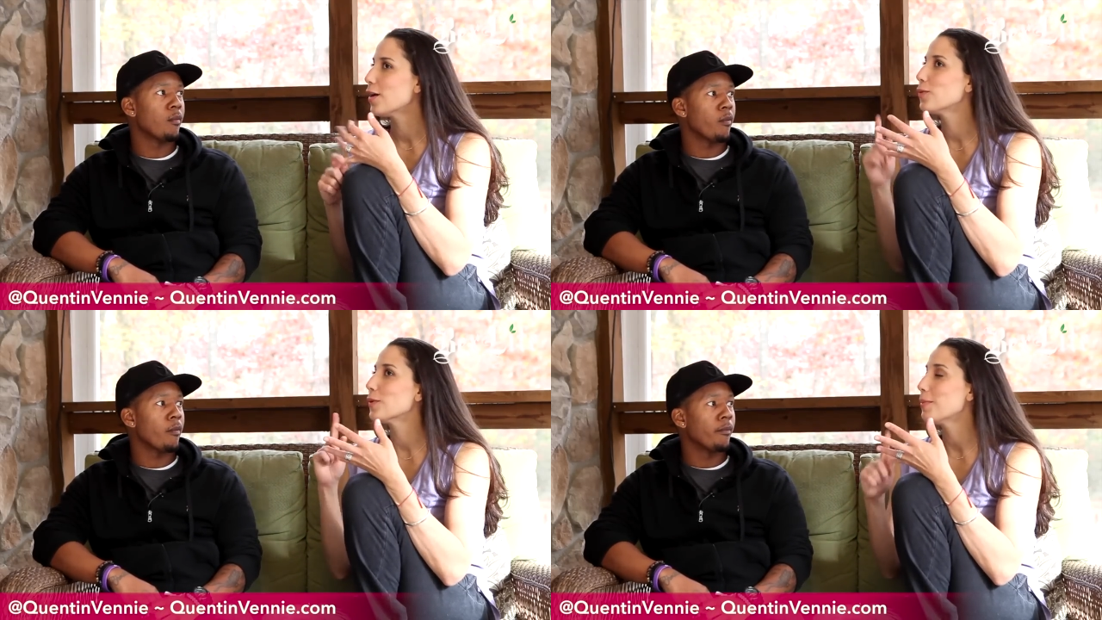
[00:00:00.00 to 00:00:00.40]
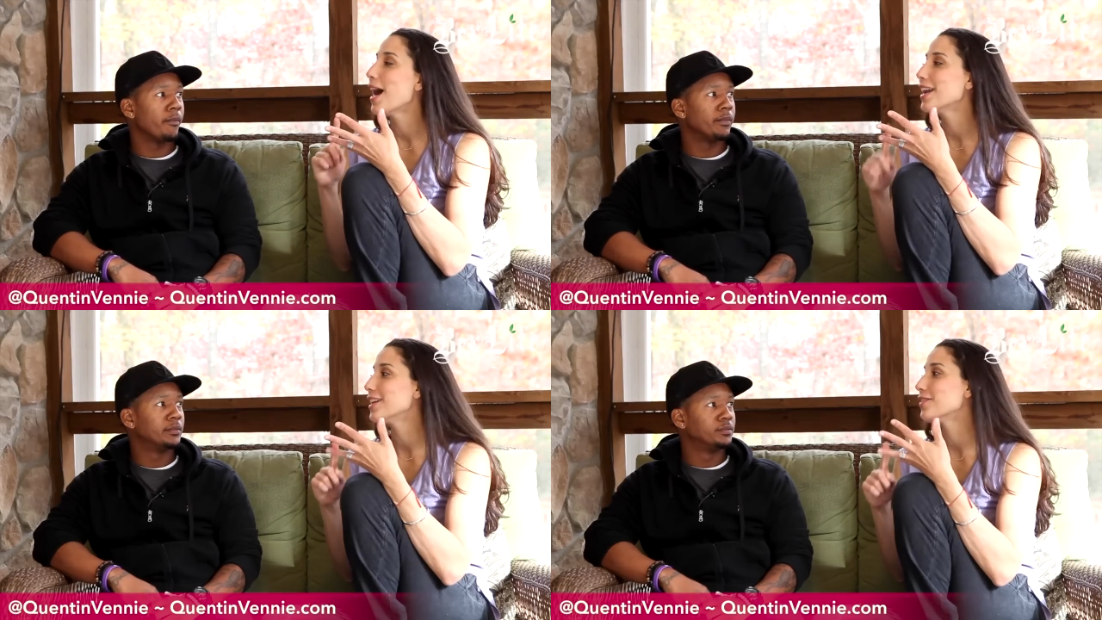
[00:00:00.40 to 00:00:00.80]

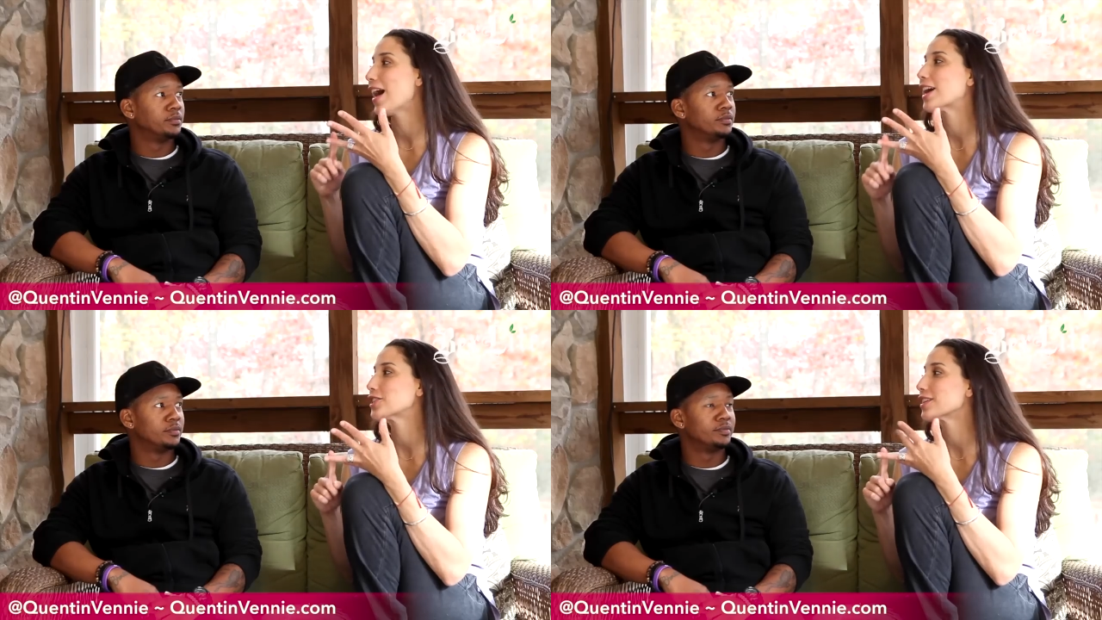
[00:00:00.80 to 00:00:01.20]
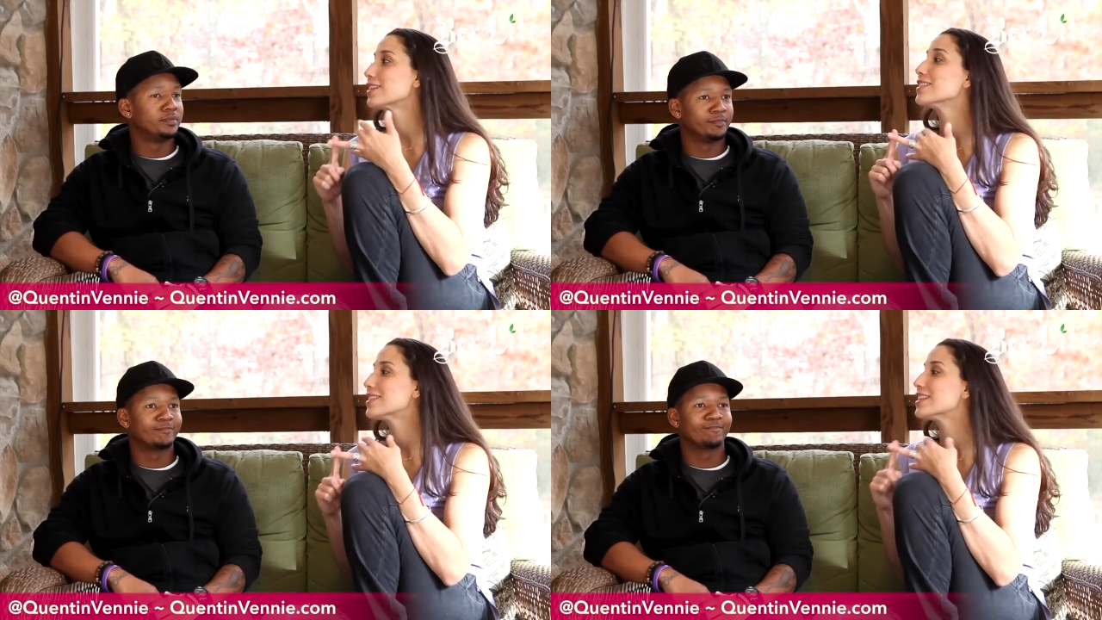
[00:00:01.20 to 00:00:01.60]
Speaker 1: repetitive action,
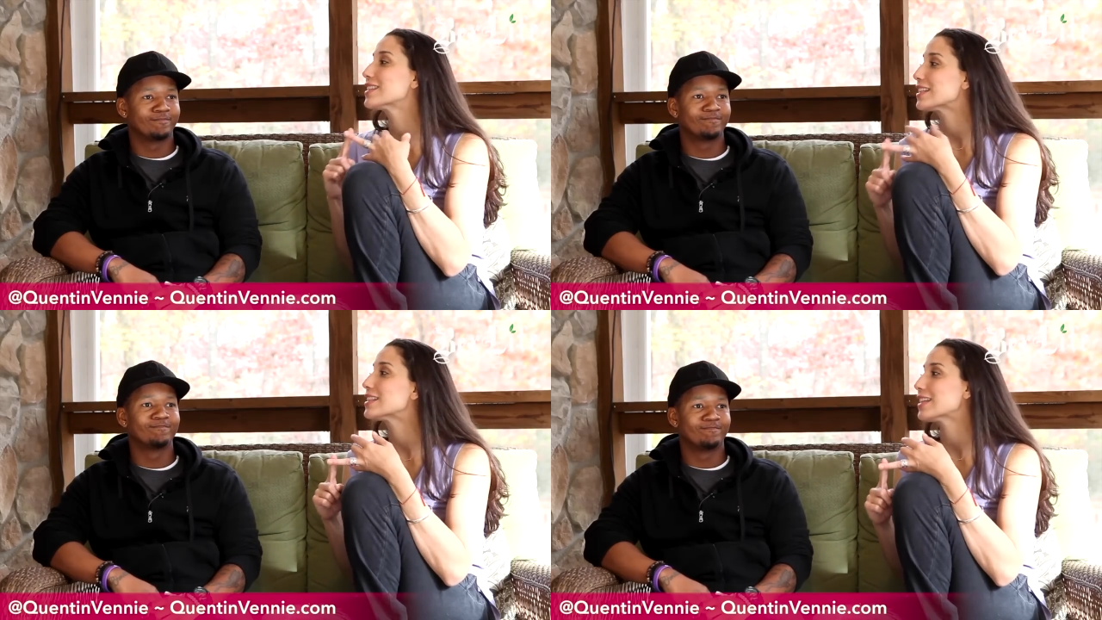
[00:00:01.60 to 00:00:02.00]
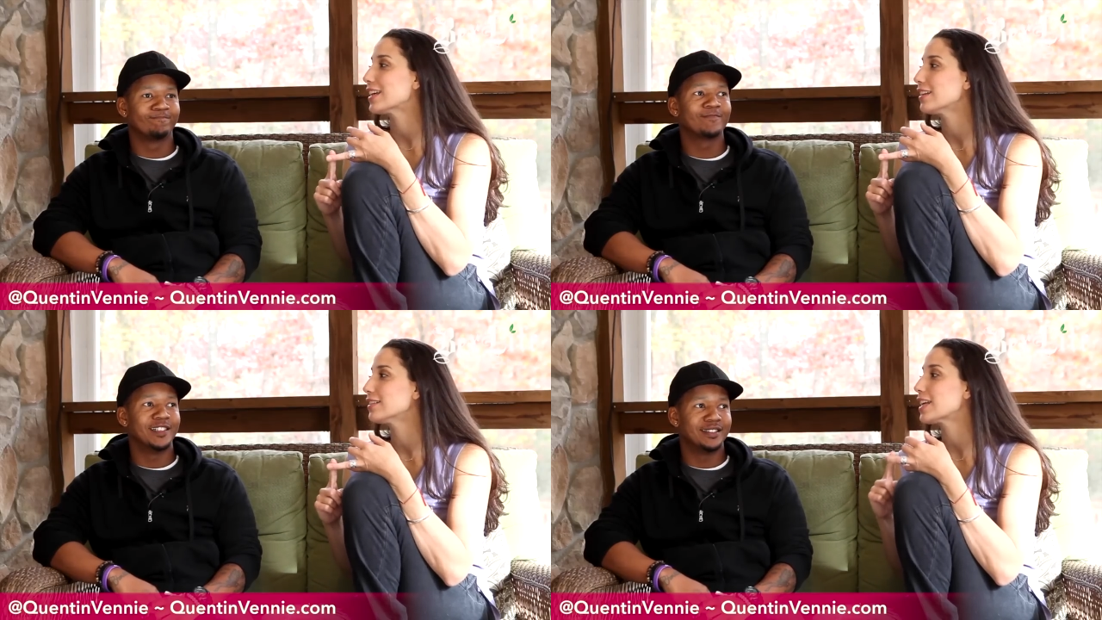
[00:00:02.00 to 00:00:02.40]

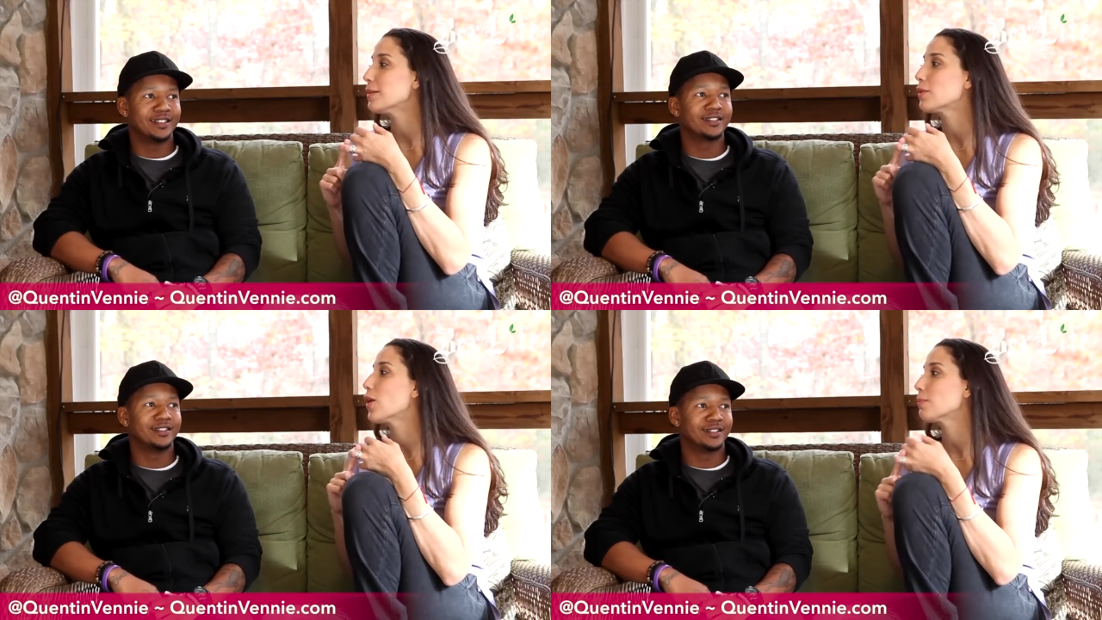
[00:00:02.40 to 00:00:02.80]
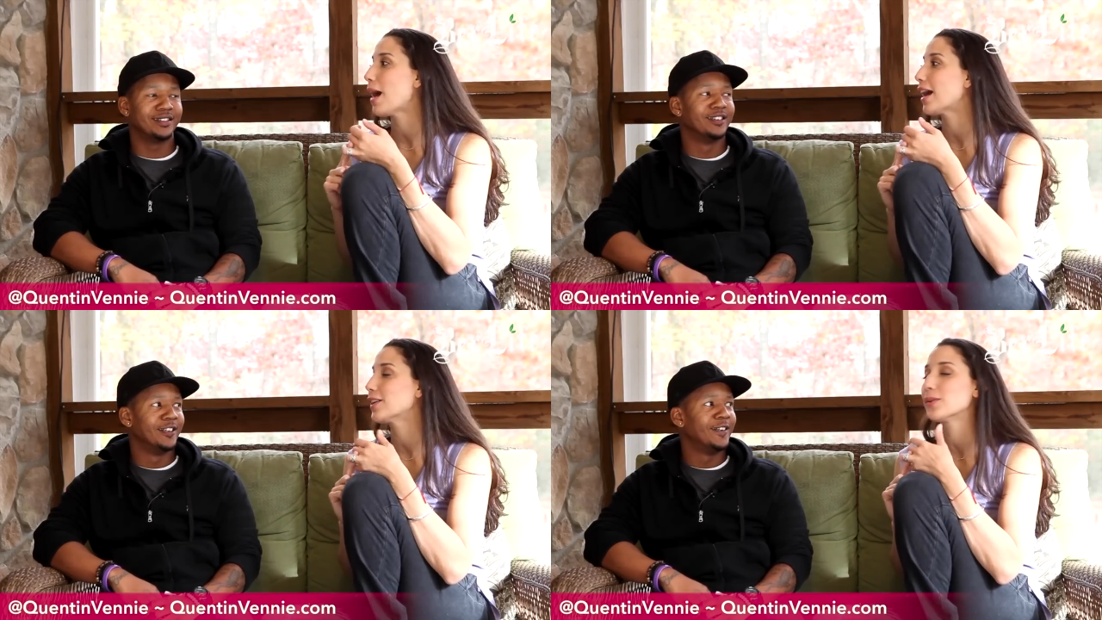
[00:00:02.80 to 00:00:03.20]
consistency. consistency. Keep going
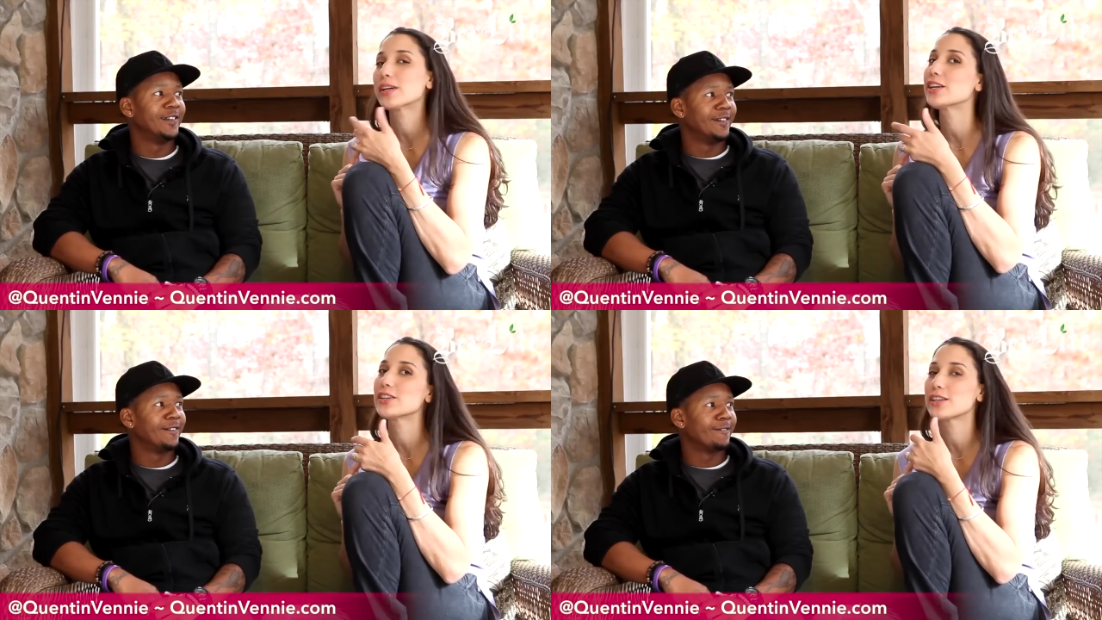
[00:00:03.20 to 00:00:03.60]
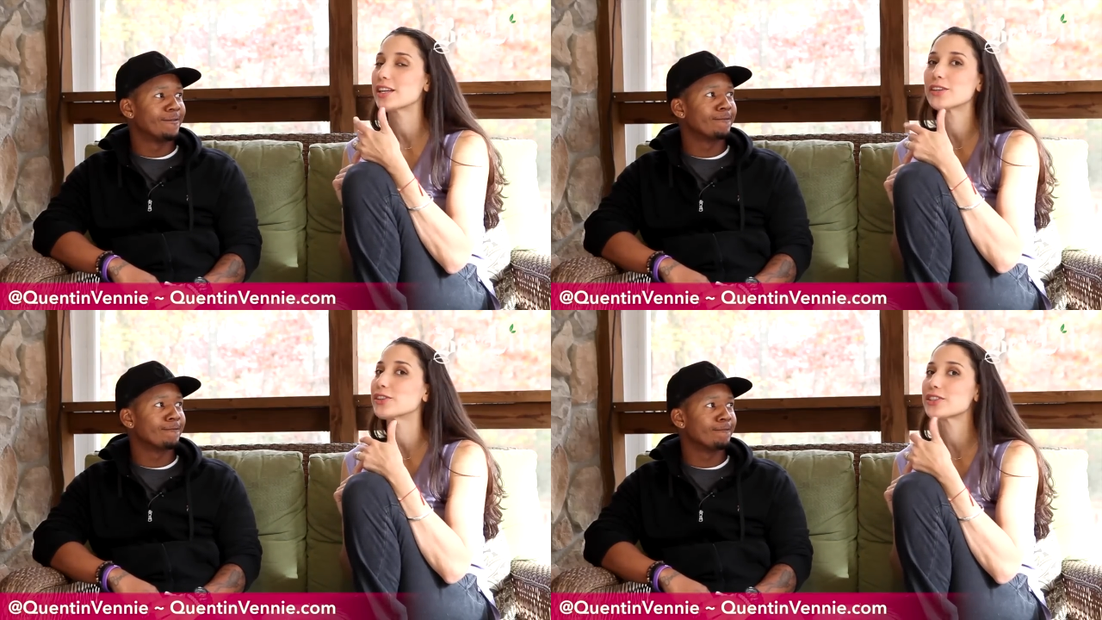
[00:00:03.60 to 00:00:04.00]
back. You don't hear,
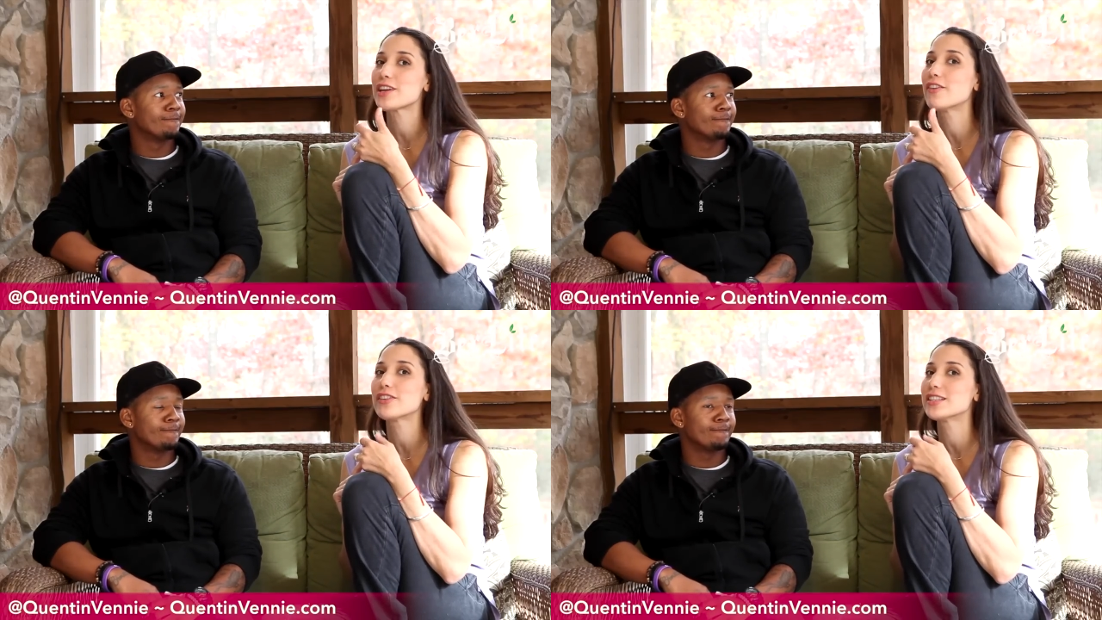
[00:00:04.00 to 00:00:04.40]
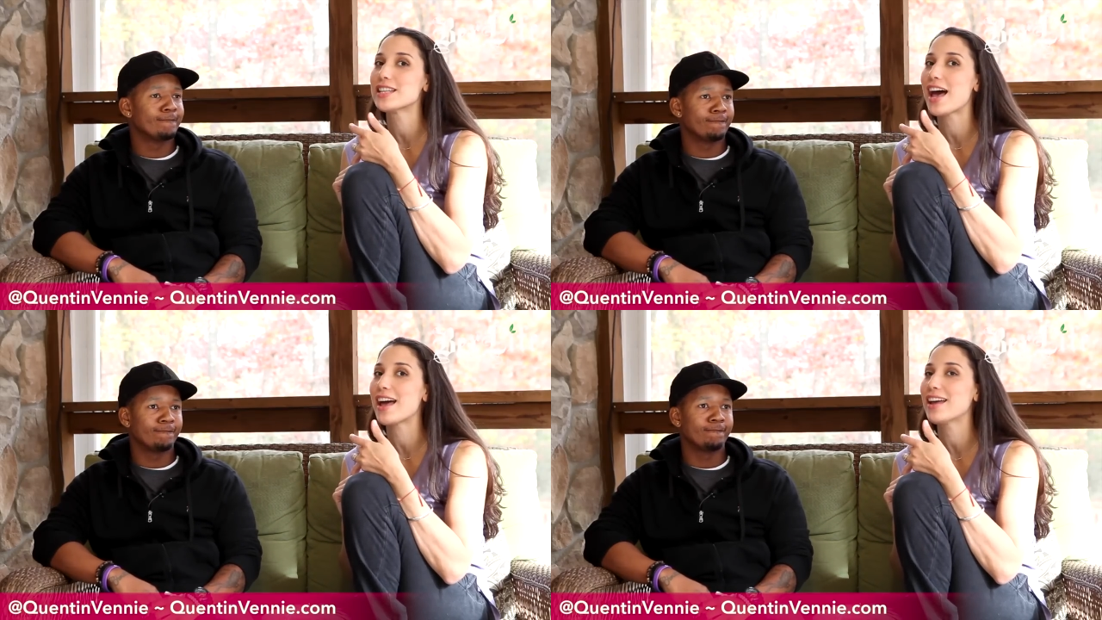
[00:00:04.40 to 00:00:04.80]
heal yourself in a
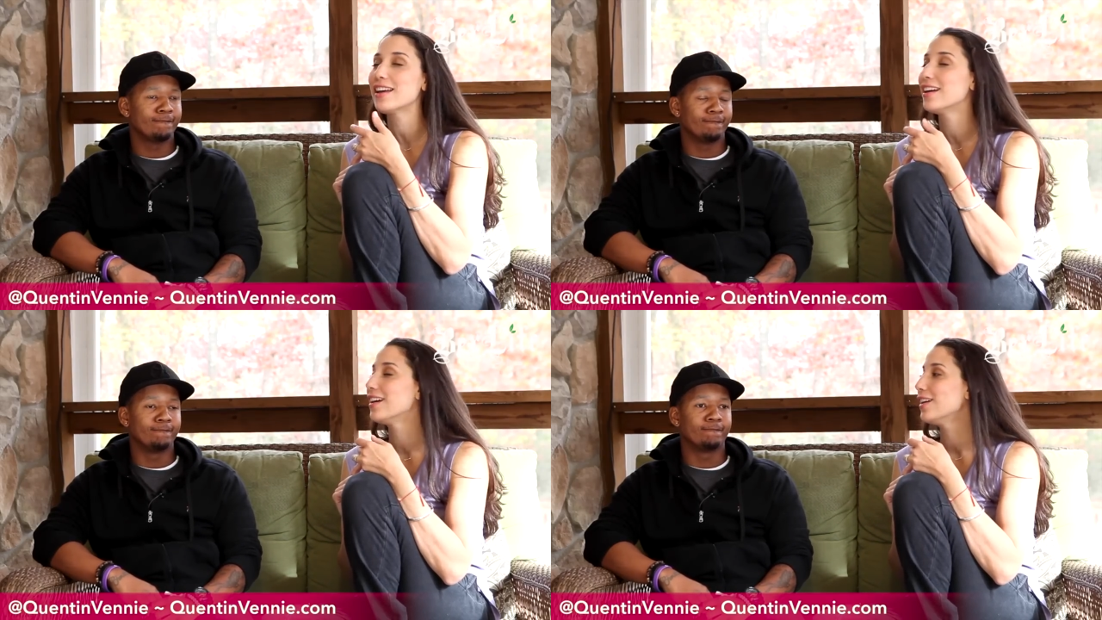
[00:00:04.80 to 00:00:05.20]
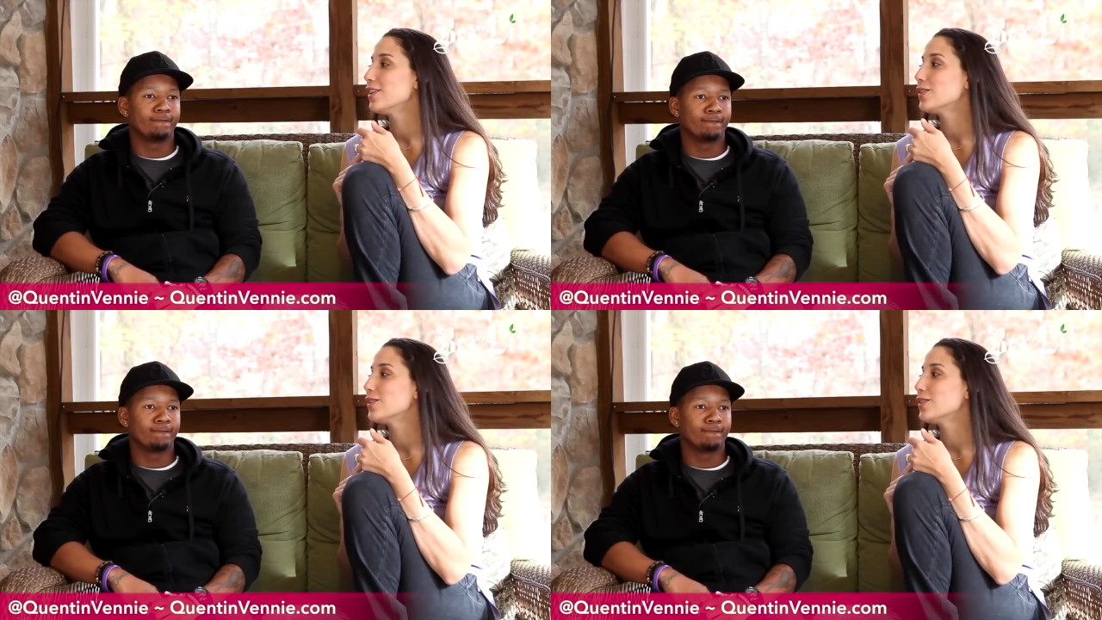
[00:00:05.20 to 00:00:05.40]
day. Mm.